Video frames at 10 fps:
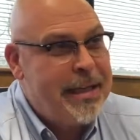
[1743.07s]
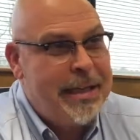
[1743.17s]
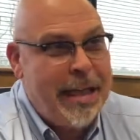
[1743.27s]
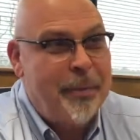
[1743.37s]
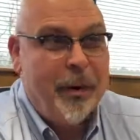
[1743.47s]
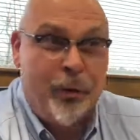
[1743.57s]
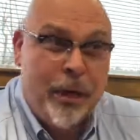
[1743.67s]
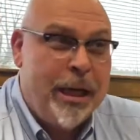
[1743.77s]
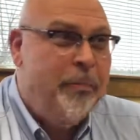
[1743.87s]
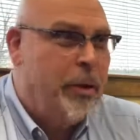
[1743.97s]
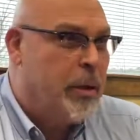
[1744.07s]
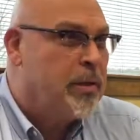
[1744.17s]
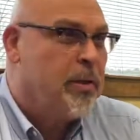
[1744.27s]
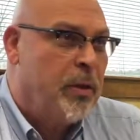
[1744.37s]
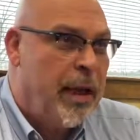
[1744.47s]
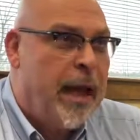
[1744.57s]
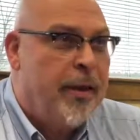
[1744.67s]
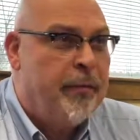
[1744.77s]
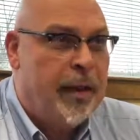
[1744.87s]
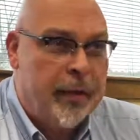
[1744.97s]
to keep it green, but also to have
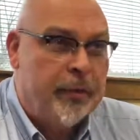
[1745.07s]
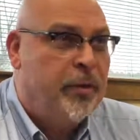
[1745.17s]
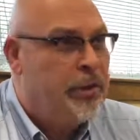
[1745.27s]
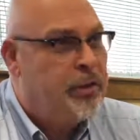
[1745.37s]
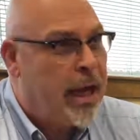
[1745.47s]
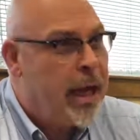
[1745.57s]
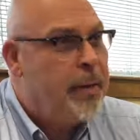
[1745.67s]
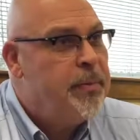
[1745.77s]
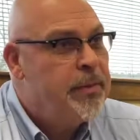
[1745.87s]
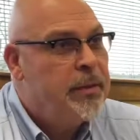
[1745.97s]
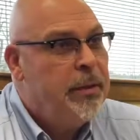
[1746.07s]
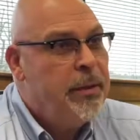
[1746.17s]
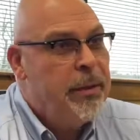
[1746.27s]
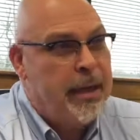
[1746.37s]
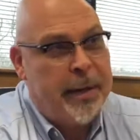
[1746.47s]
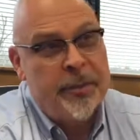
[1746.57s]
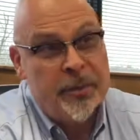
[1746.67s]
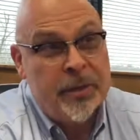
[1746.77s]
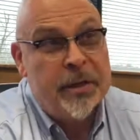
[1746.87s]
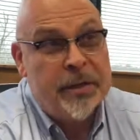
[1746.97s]
a lot of good jobs and
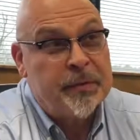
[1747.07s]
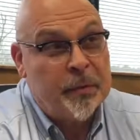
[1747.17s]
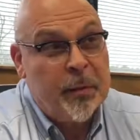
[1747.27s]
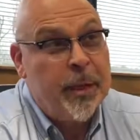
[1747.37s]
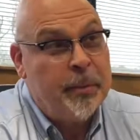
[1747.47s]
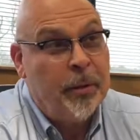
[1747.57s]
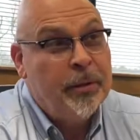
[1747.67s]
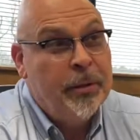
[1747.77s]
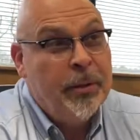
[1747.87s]
opportunities for people.